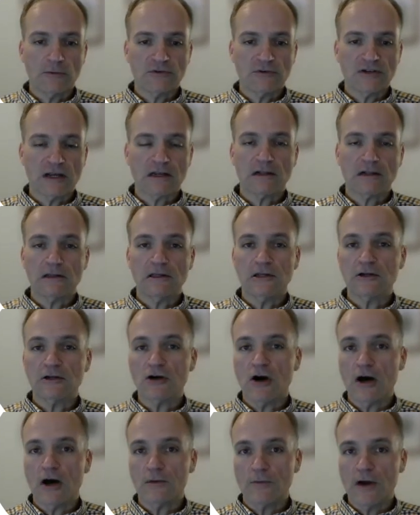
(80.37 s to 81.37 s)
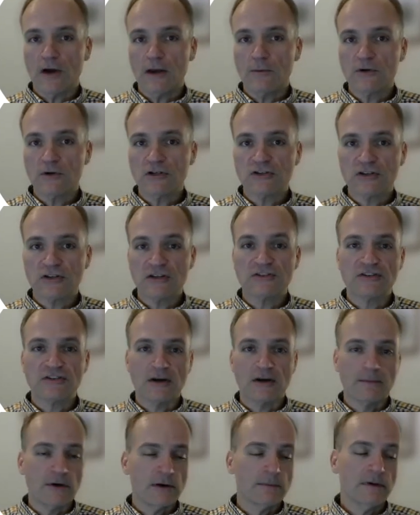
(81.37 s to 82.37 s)
We're technically in Conway, which is a
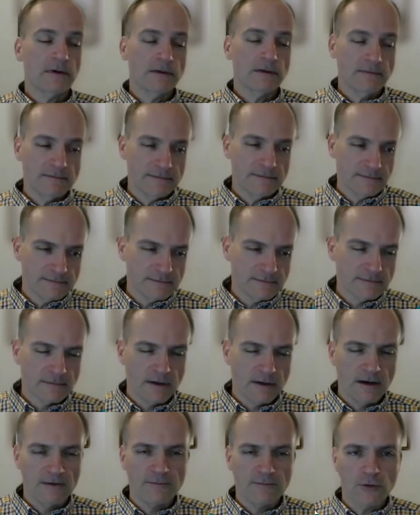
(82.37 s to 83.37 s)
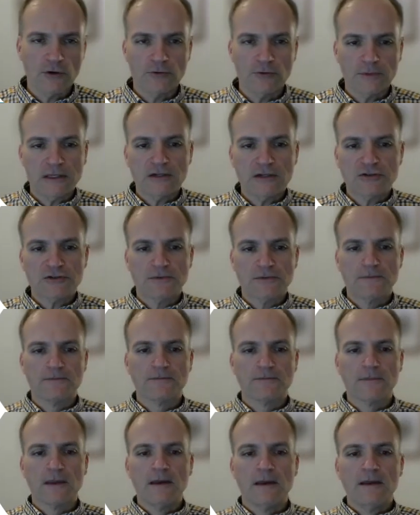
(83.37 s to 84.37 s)
suburb of Myrtle Beach.
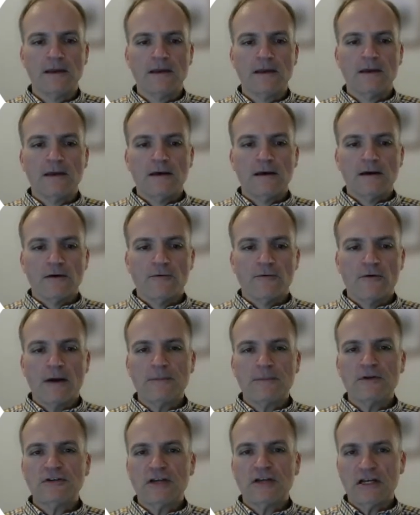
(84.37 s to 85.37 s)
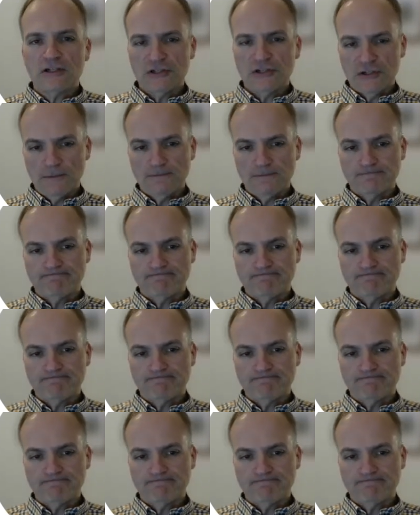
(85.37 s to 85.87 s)
Reputation.